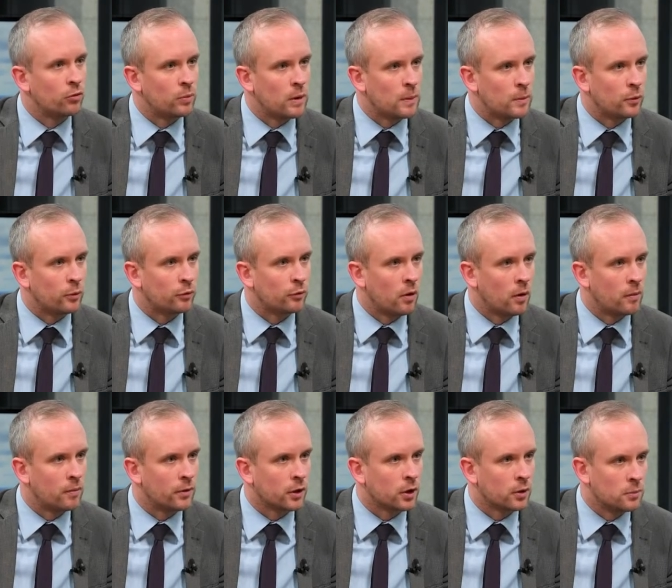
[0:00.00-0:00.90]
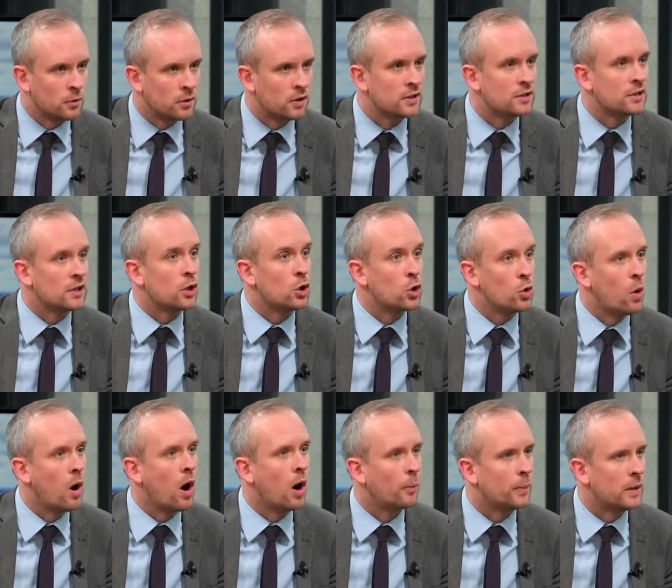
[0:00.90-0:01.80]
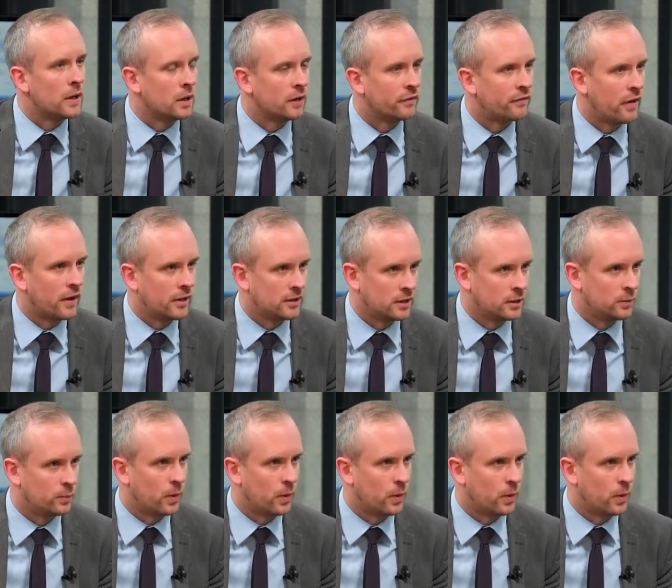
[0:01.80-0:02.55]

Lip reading: people from the community who are being affected